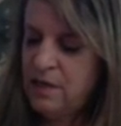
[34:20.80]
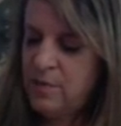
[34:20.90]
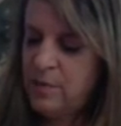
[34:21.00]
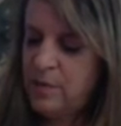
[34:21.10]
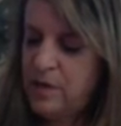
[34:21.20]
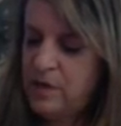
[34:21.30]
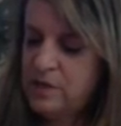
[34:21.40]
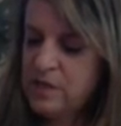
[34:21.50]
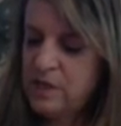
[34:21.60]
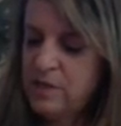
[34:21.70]
My
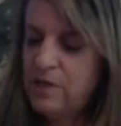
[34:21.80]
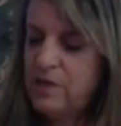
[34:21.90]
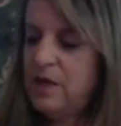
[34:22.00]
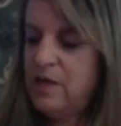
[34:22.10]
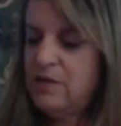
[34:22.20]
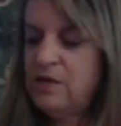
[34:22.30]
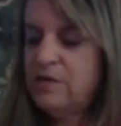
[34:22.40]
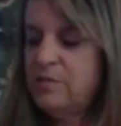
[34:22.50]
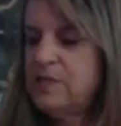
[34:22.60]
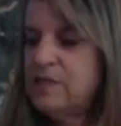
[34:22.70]
marker's kind of running out here.
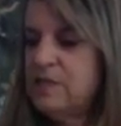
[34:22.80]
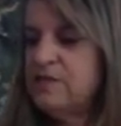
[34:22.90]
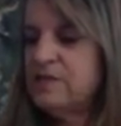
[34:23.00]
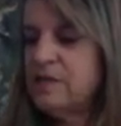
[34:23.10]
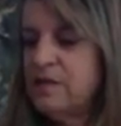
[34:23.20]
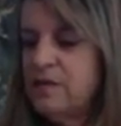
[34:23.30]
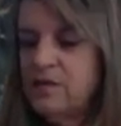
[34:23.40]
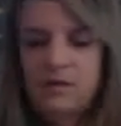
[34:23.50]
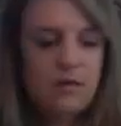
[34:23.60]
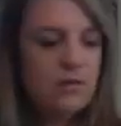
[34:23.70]
Let me see if this,
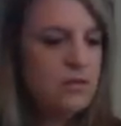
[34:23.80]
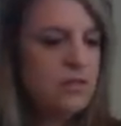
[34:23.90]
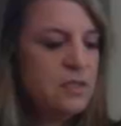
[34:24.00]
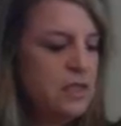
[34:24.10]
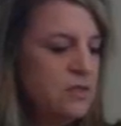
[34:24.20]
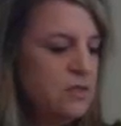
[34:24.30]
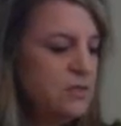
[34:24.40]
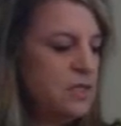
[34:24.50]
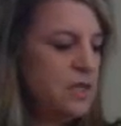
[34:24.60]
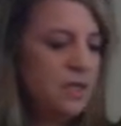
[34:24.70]
no, it's not
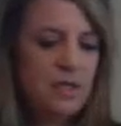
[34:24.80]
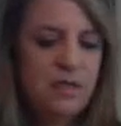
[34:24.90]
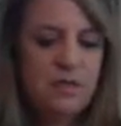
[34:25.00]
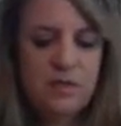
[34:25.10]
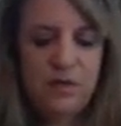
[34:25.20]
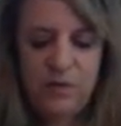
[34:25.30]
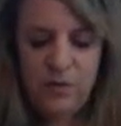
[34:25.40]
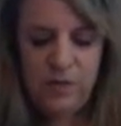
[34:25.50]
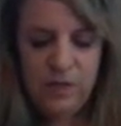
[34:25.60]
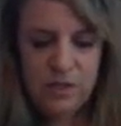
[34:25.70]
two-sided. So I'm
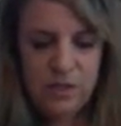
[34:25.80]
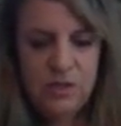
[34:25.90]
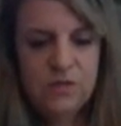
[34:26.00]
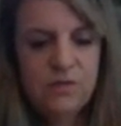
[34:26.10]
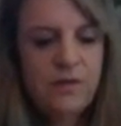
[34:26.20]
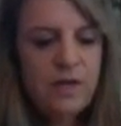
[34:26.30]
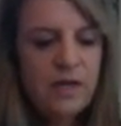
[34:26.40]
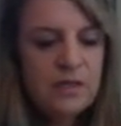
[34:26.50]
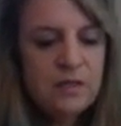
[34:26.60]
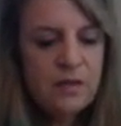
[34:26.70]
going to
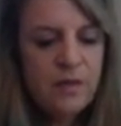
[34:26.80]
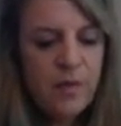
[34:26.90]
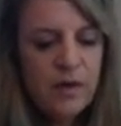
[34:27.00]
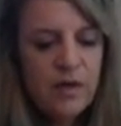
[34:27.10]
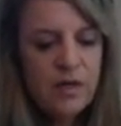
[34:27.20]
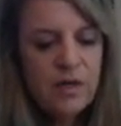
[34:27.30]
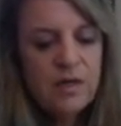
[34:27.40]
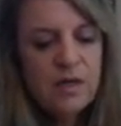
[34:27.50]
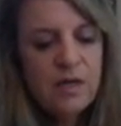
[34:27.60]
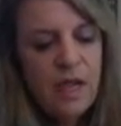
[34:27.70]
find another marker.
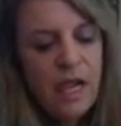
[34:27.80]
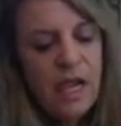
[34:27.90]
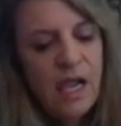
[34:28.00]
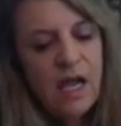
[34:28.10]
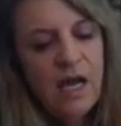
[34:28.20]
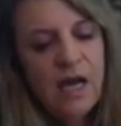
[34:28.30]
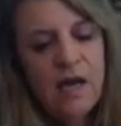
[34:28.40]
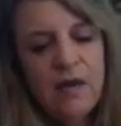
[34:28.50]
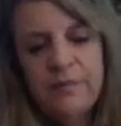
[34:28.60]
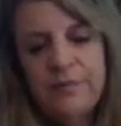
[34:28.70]

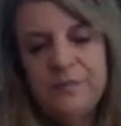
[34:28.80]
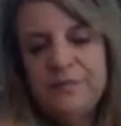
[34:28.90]
Just